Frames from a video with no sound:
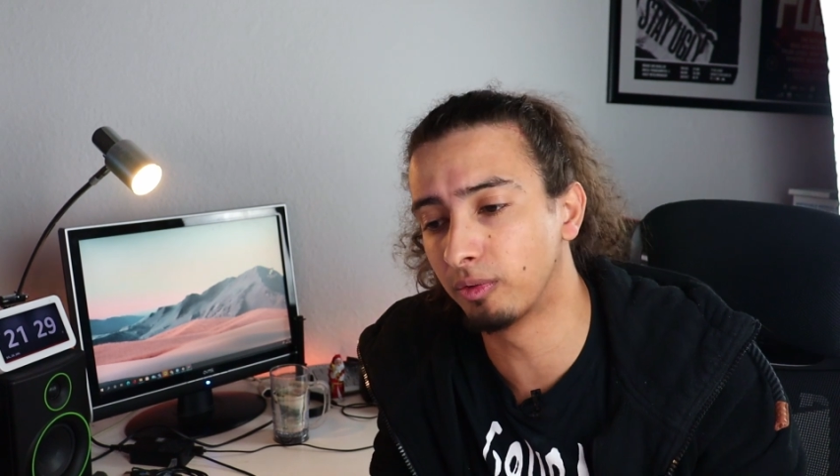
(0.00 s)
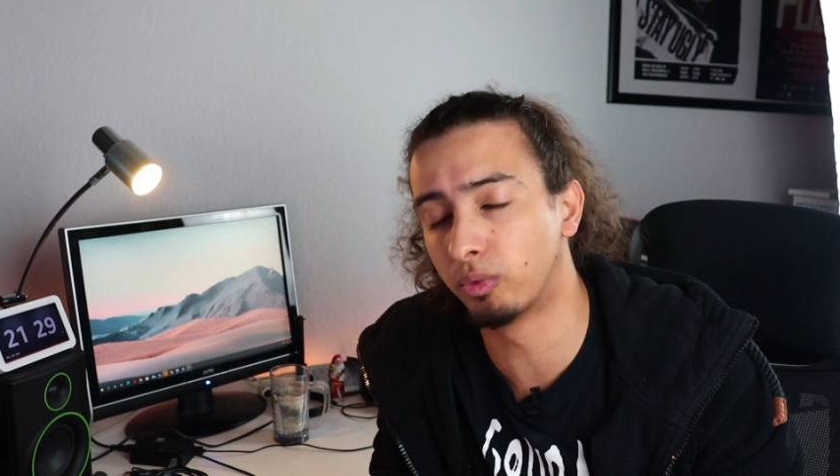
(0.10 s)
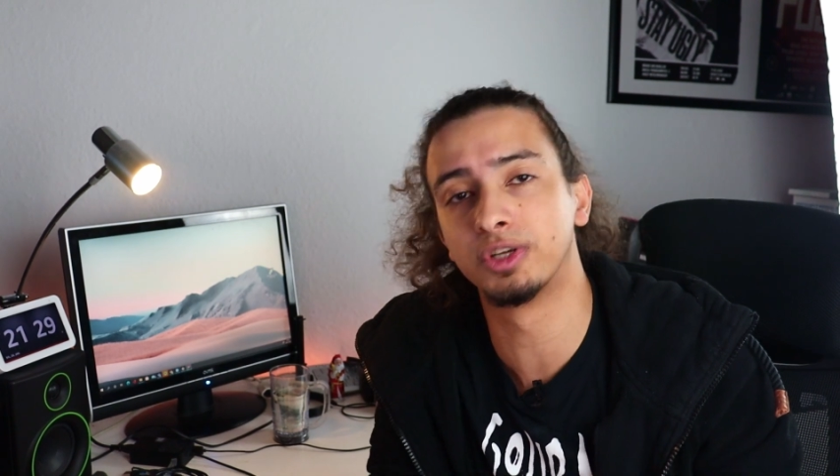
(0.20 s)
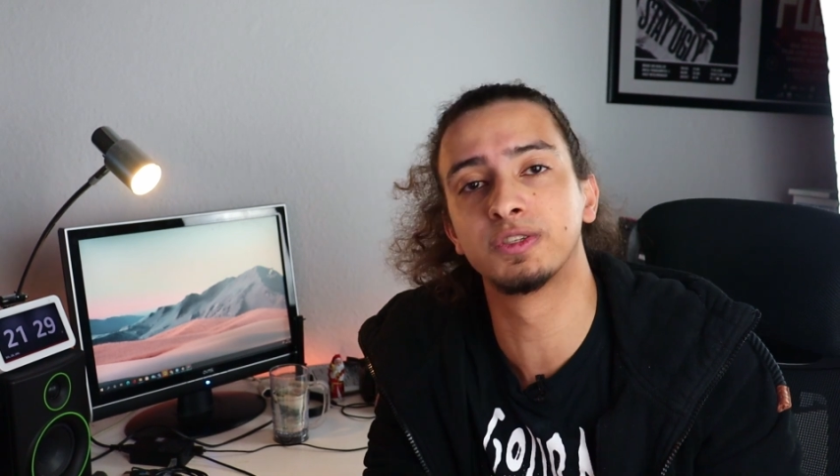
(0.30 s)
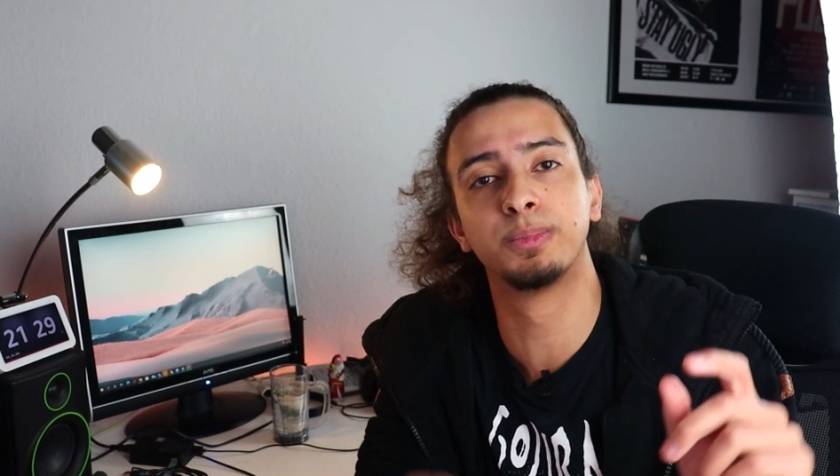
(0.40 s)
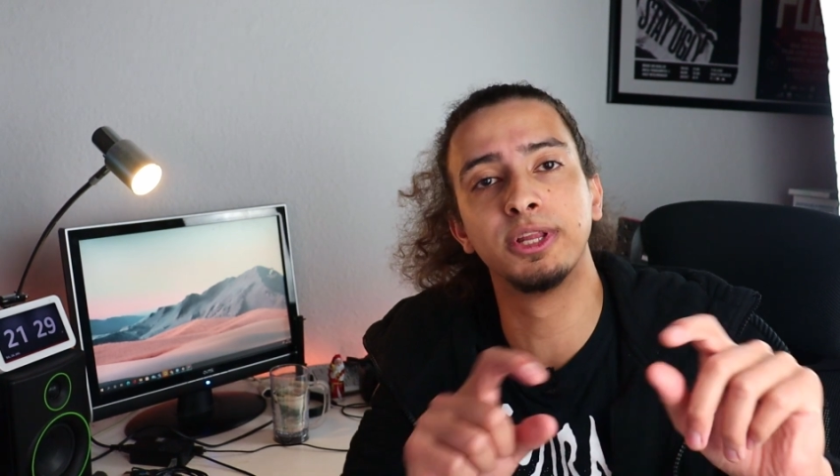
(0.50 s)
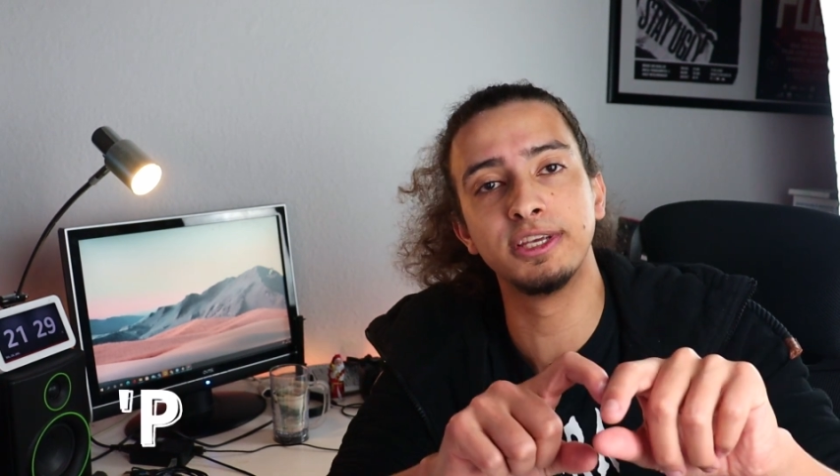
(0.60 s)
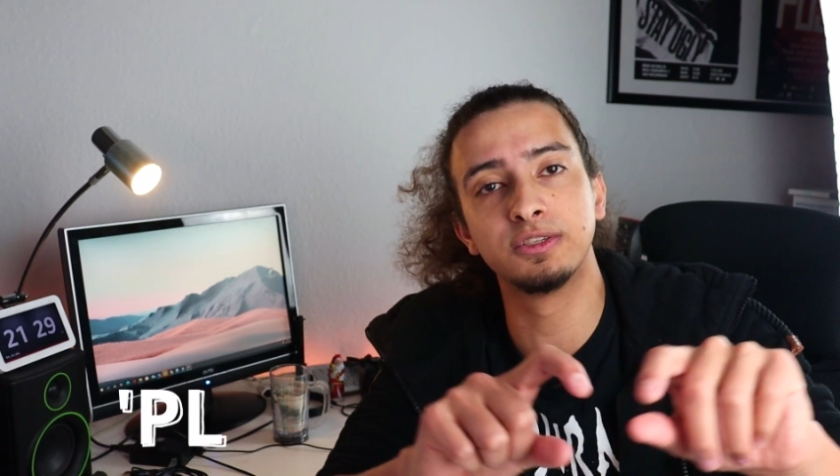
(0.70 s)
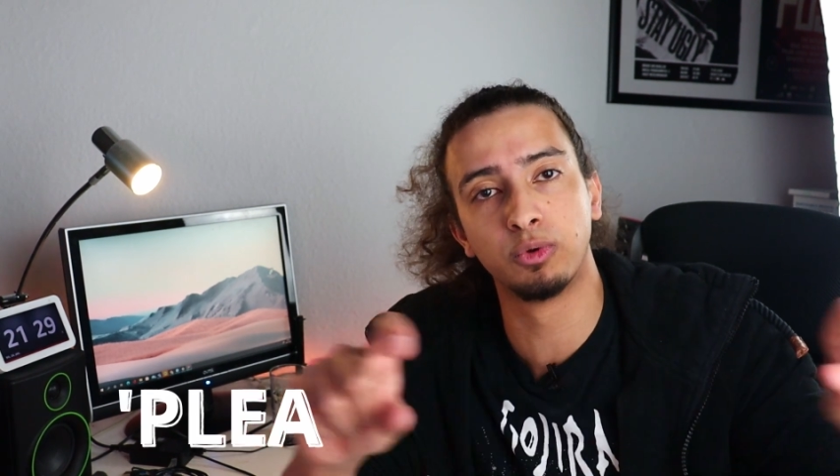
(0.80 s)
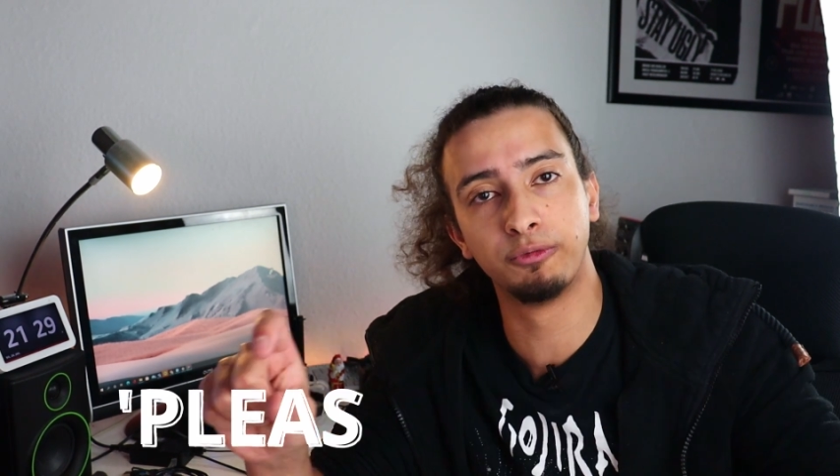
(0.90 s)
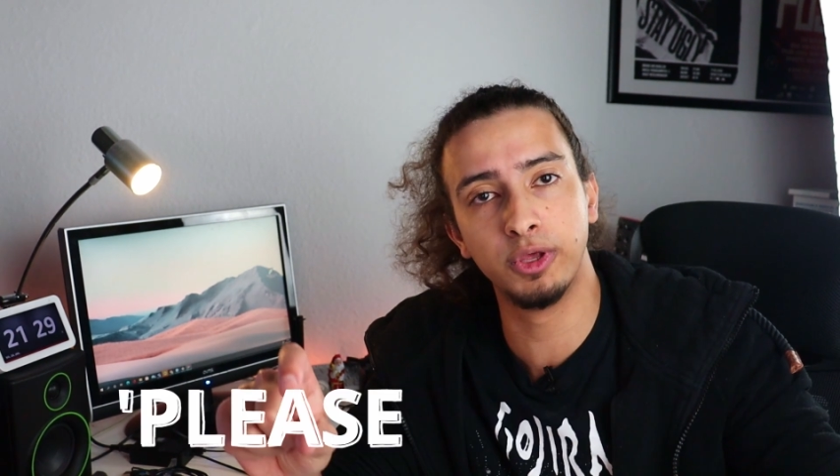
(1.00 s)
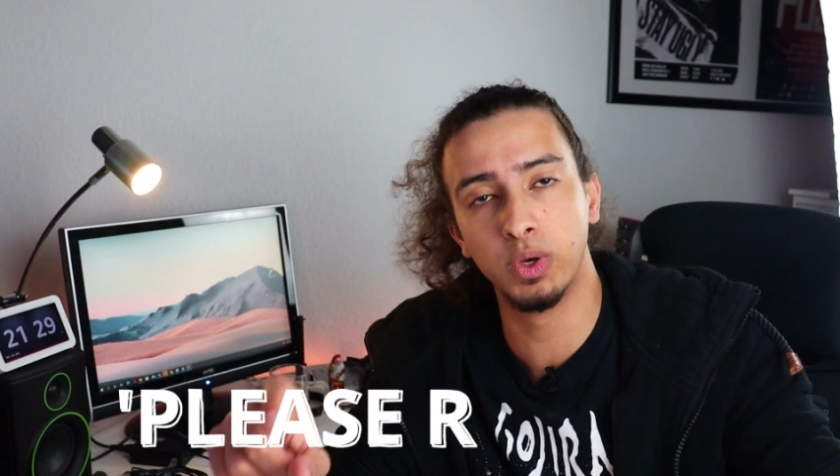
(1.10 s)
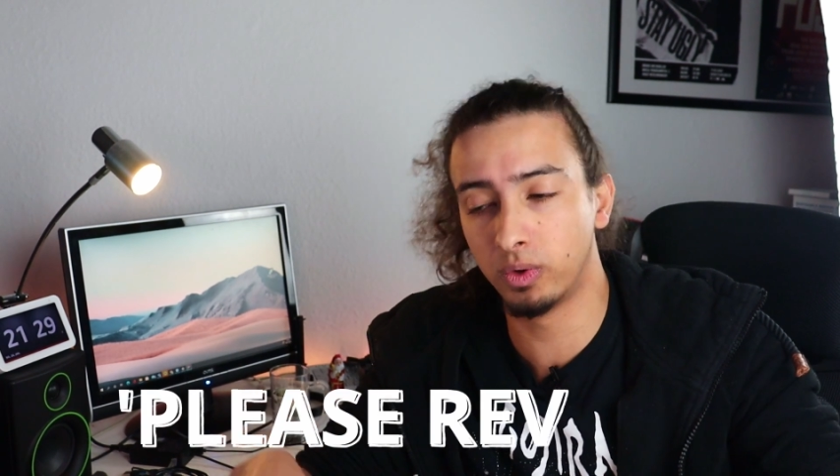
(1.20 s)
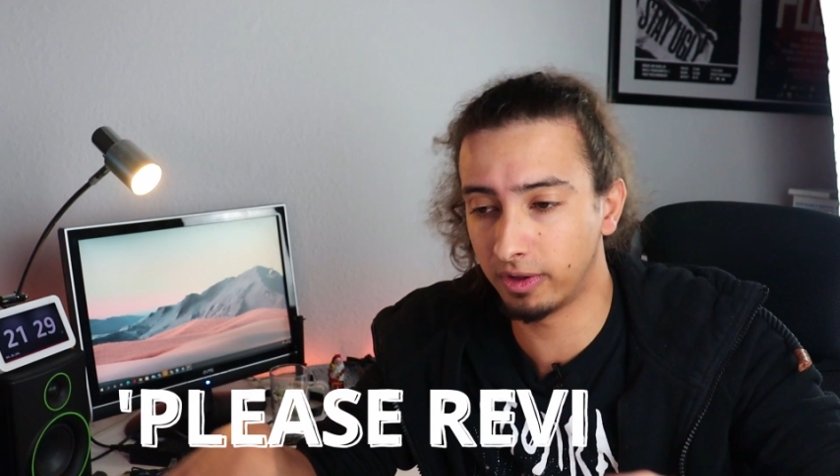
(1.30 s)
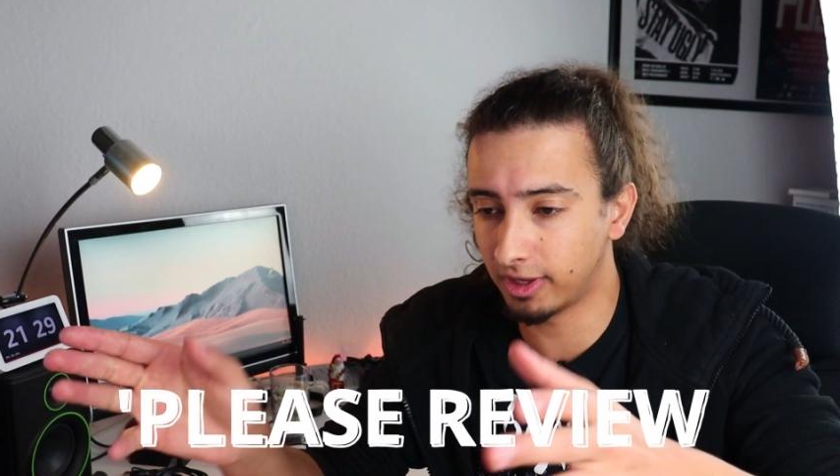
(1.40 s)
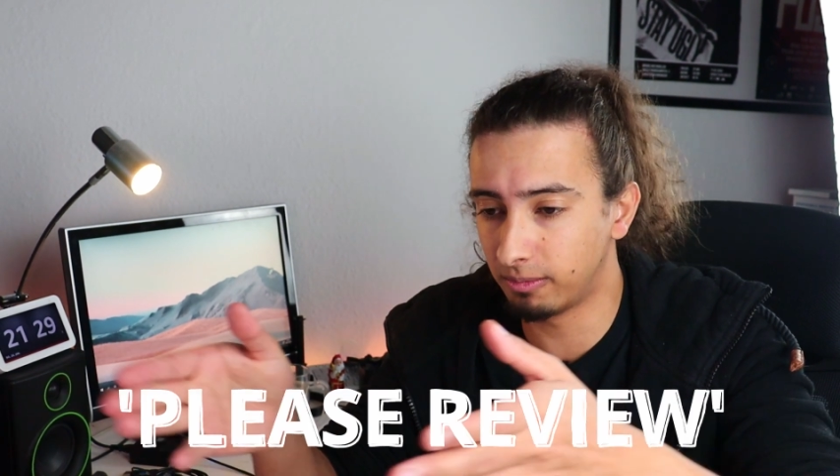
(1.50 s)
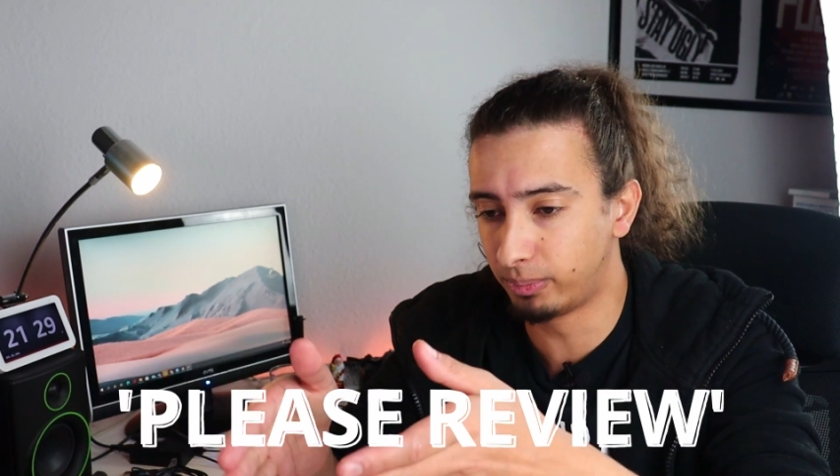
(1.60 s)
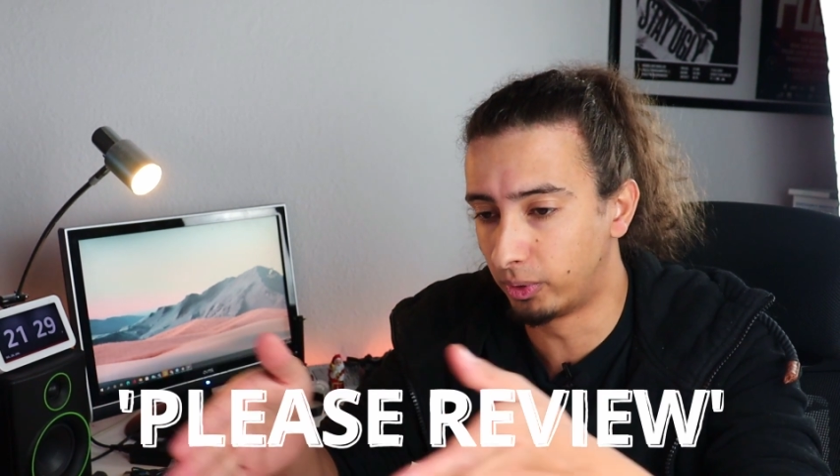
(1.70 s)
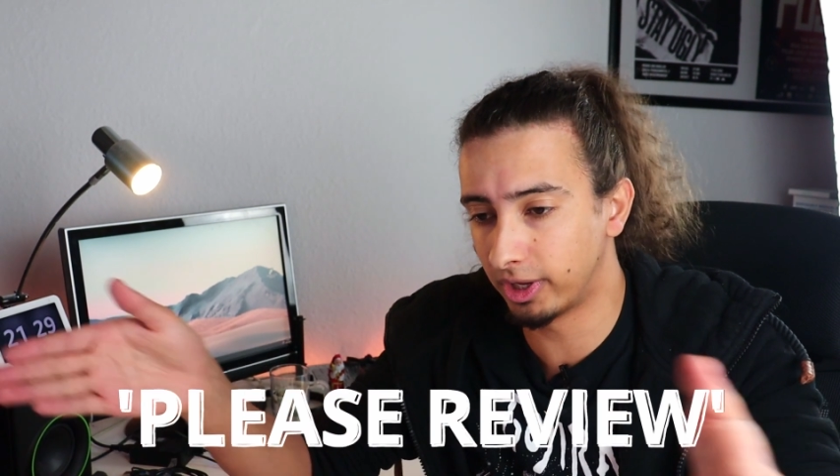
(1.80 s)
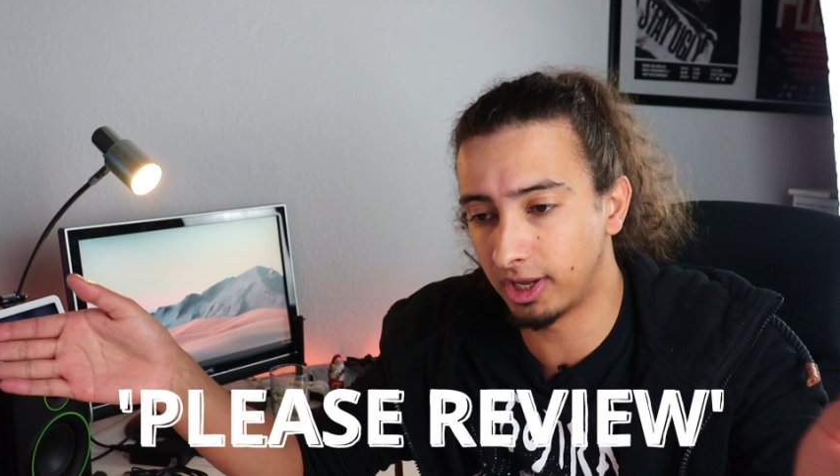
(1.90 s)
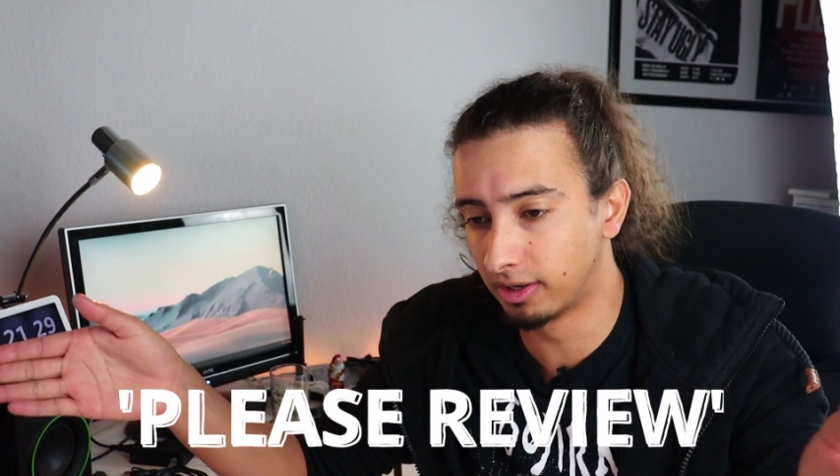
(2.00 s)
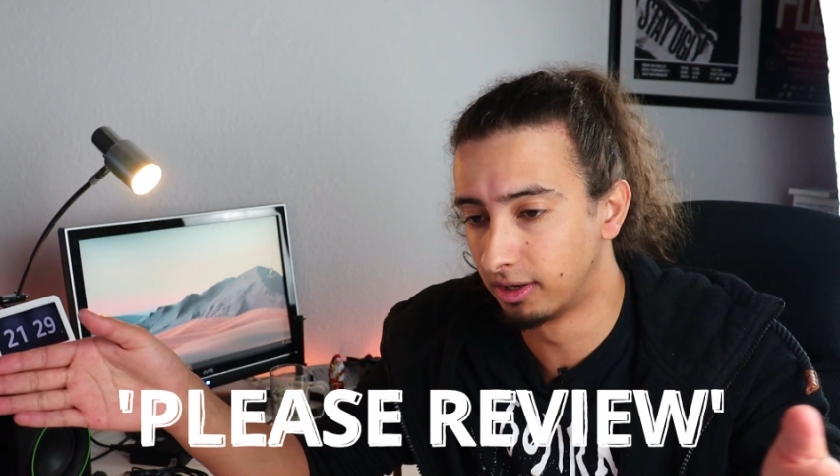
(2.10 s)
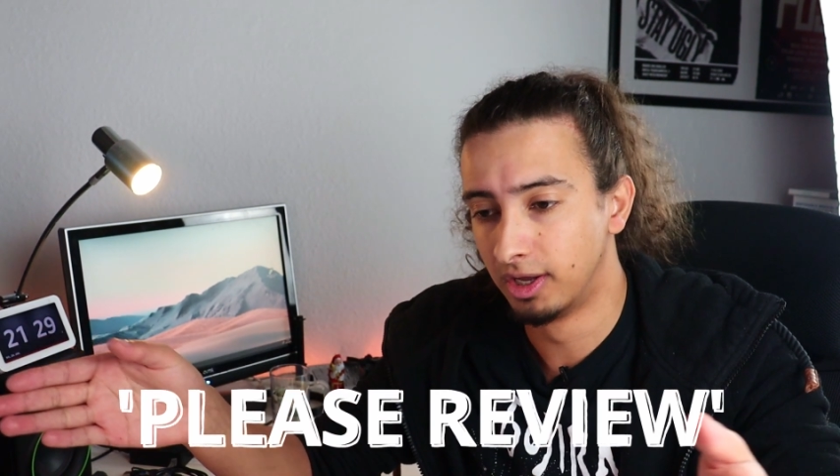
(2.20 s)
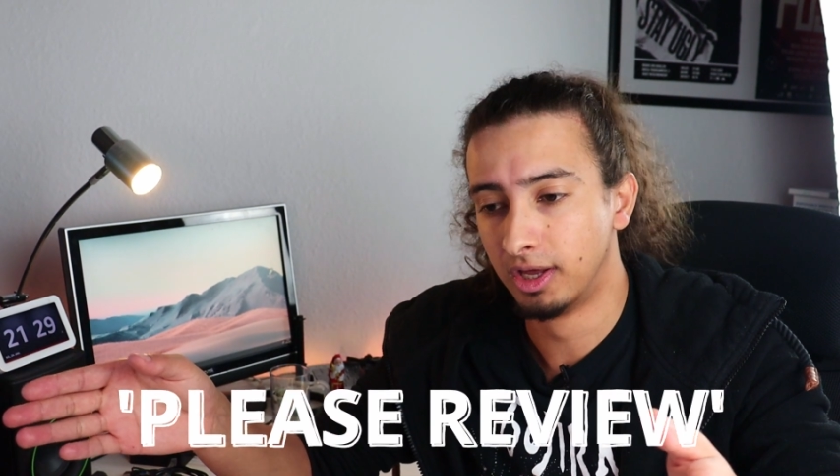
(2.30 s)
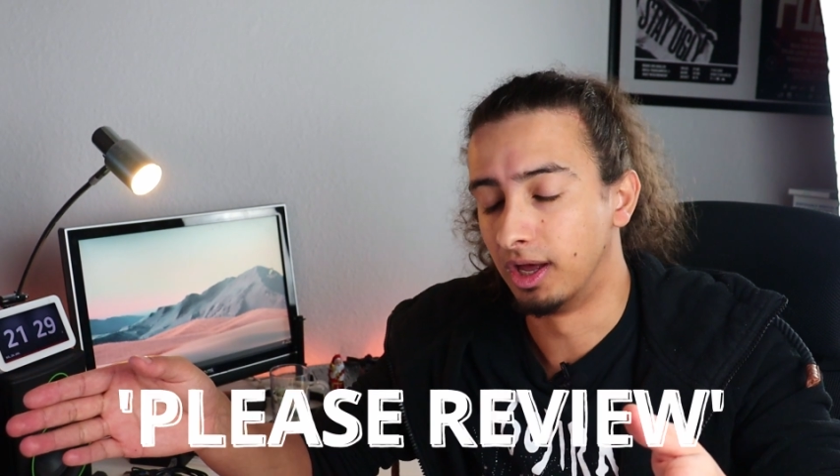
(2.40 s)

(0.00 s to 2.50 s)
the words "please review," and then put in,